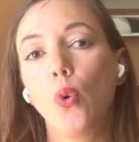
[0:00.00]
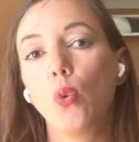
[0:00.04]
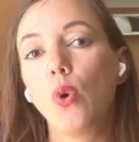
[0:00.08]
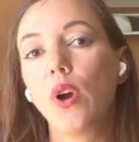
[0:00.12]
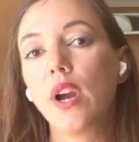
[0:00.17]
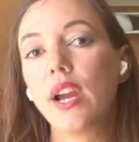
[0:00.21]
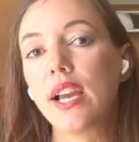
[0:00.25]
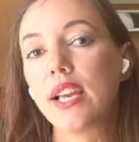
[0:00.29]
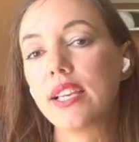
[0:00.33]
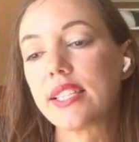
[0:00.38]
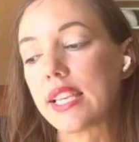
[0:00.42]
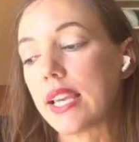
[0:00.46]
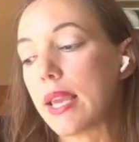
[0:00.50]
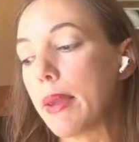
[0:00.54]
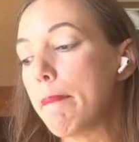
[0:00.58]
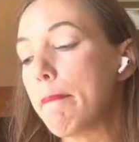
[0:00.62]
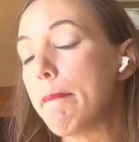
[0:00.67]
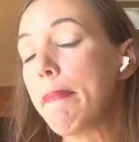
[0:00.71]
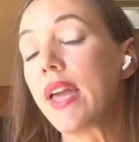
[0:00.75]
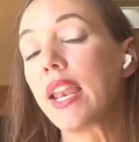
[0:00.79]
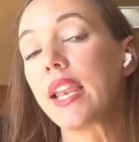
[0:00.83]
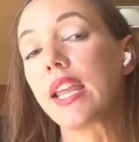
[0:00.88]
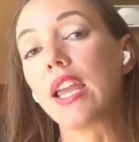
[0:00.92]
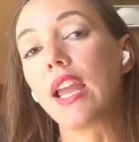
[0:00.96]
Whereas
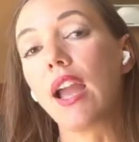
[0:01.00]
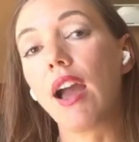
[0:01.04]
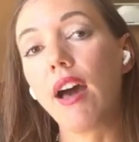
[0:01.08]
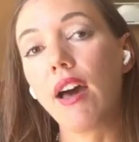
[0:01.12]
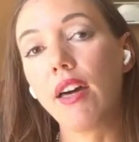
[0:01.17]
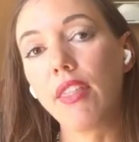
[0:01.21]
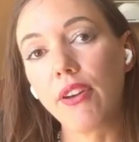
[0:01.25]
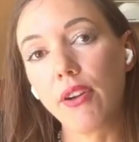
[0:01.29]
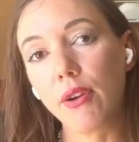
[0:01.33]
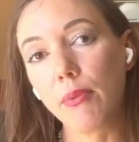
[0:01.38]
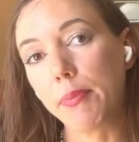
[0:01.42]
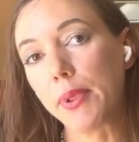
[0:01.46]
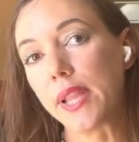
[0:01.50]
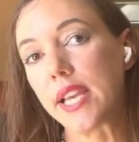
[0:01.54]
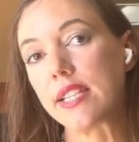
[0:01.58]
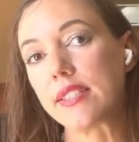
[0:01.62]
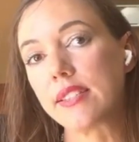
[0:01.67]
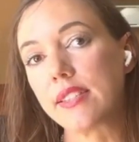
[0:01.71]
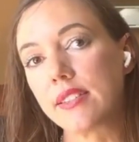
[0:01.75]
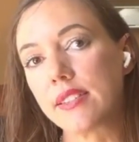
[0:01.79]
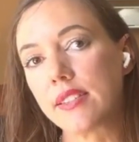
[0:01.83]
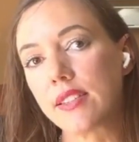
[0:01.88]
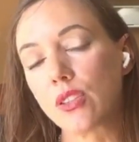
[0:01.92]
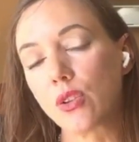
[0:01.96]
in many other
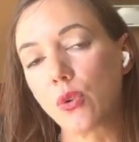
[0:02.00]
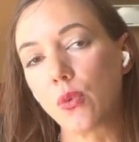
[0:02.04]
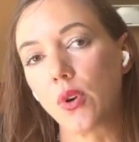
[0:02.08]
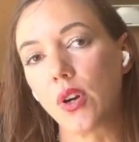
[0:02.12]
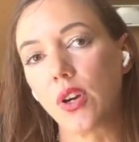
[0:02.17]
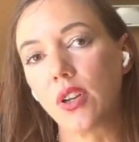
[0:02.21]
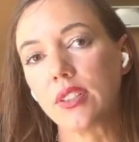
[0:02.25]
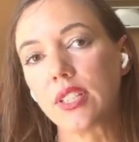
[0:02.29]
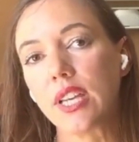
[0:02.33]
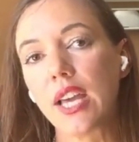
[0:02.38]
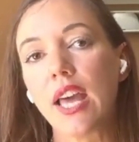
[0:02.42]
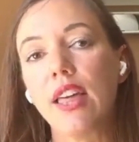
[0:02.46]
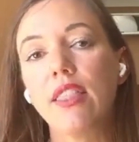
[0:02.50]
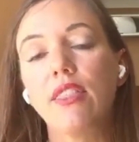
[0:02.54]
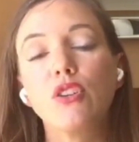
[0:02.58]
places in the world,